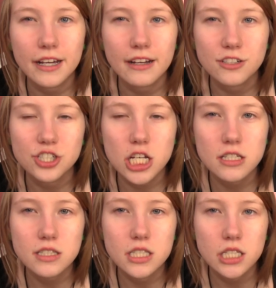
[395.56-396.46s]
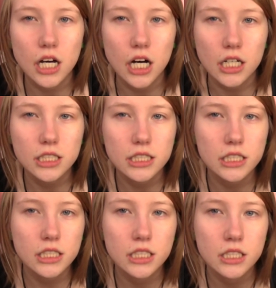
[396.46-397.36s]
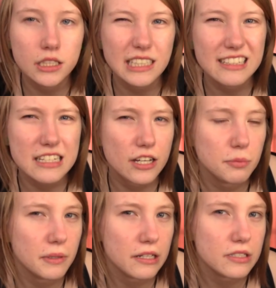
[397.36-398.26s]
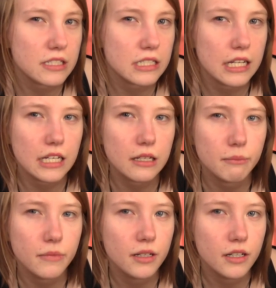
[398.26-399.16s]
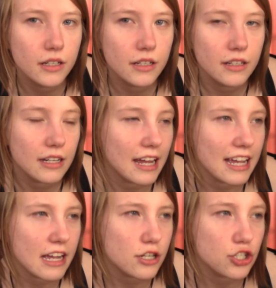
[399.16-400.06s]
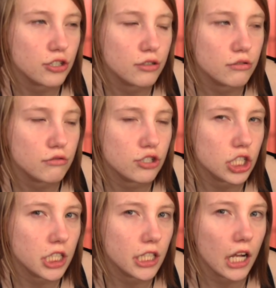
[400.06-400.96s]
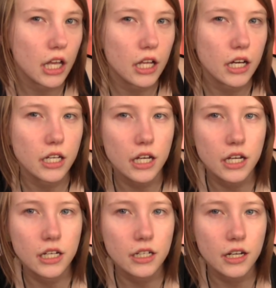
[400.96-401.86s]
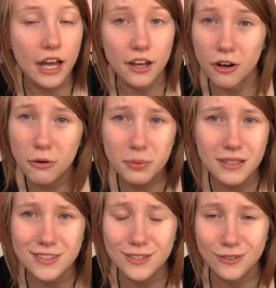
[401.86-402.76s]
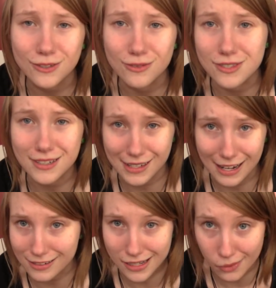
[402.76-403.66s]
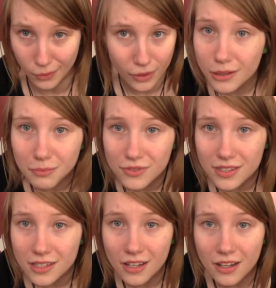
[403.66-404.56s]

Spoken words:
Chase Hutlin? I think that's how you pronounce his name. H-U-G-L-I-N. I hope he's acoustic act at Warped.